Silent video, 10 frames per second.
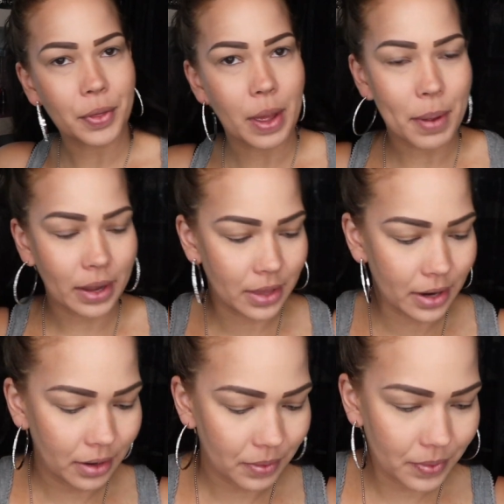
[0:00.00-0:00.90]
put that back
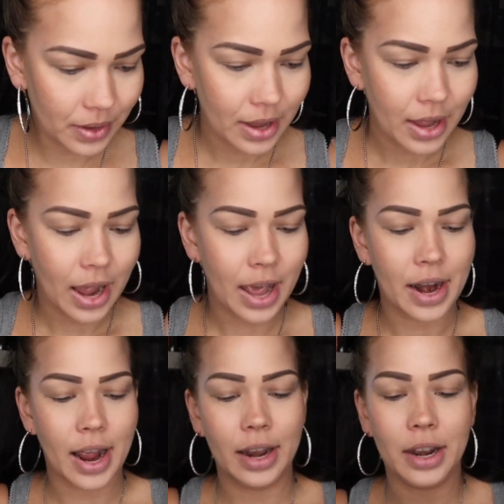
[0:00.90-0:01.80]
there.
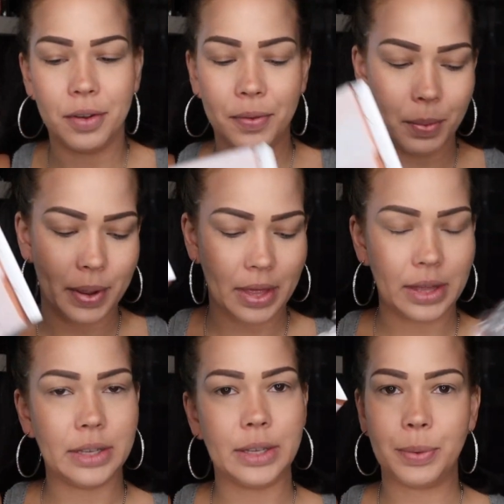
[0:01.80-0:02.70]
And I love the way that
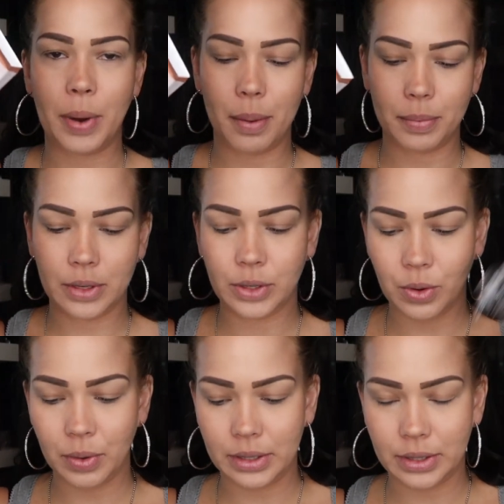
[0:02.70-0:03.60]
this is wrapped.
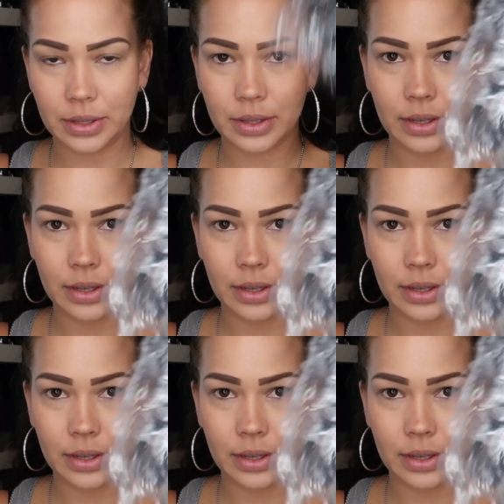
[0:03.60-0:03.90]
So it's